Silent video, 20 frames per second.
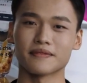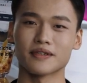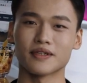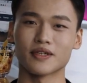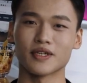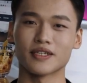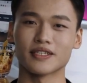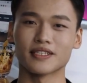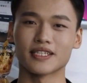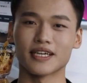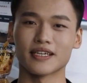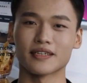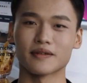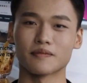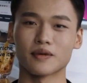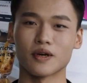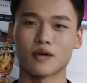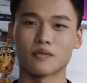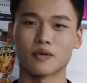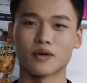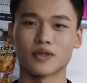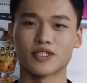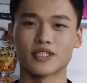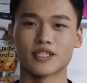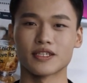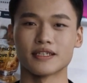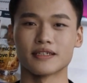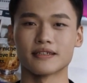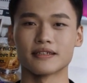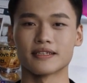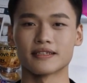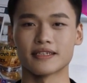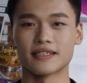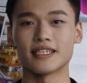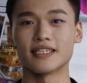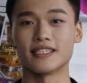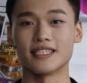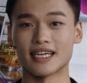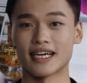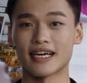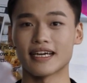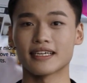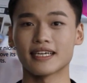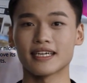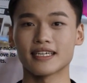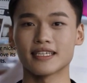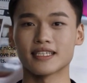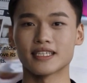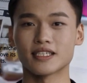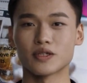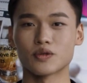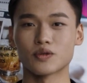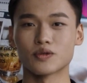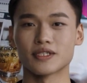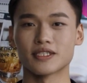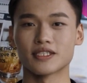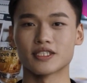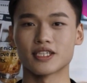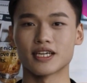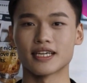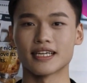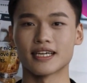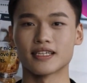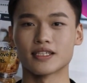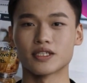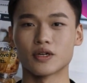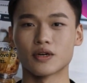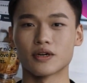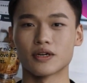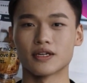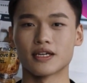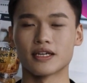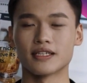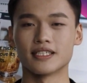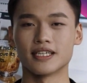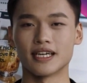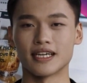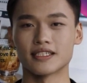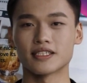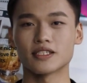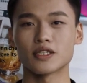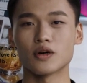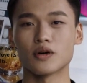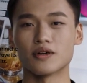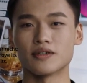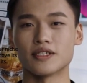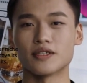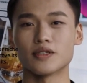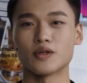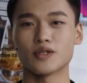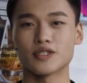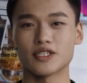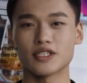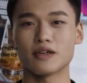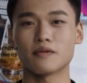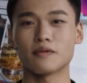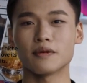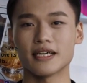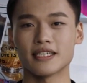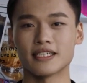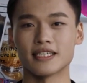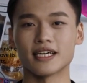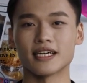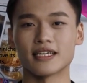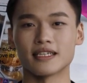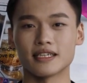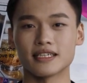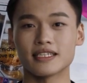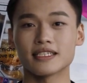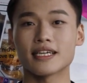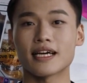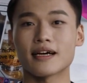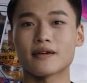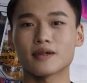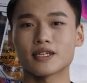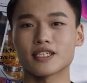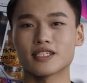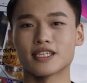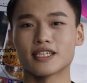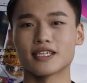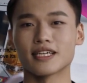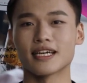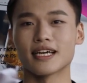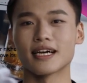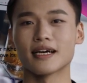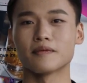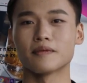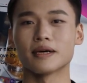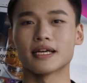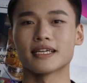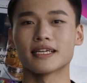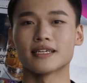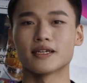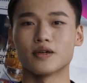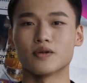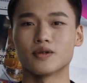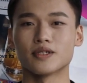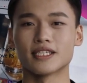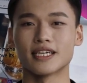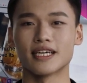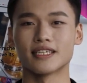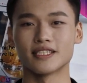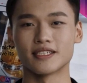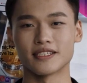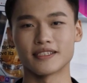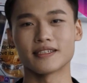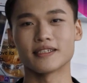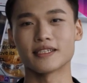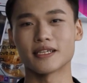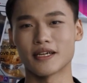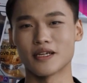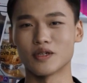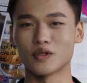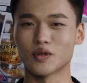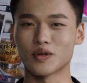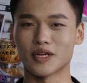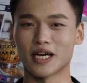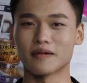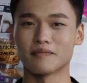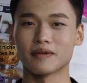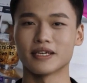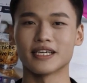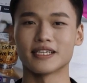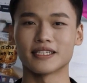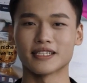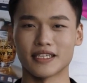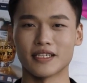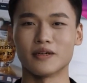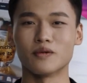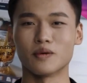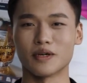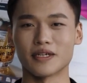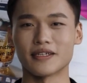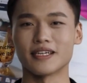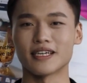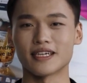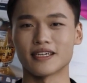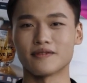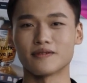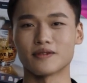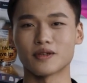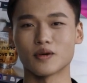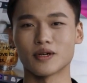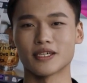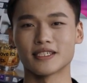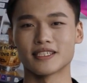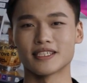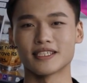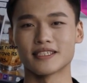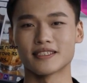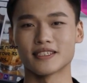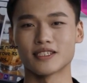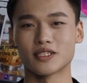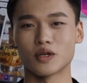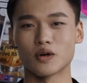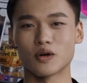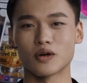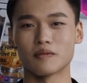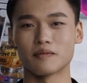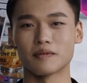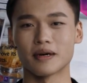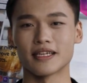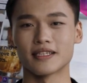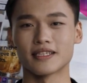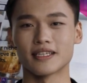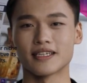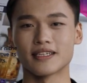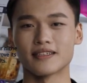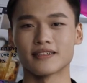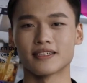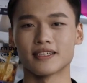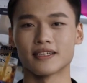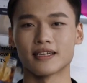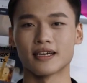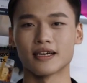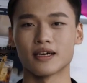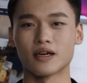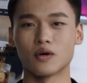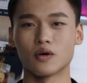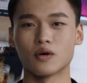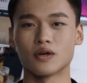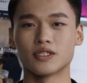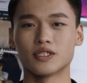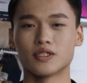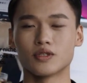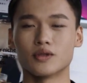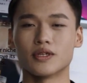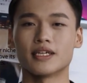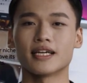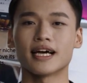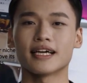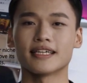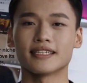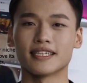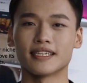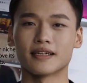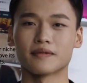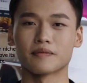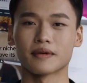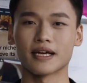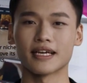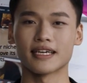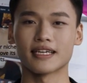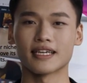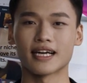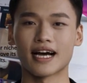Content promotion. This can include sharing your content on social media, leveraging email newsletters, collaborating with influencers or partners, or utilizing paid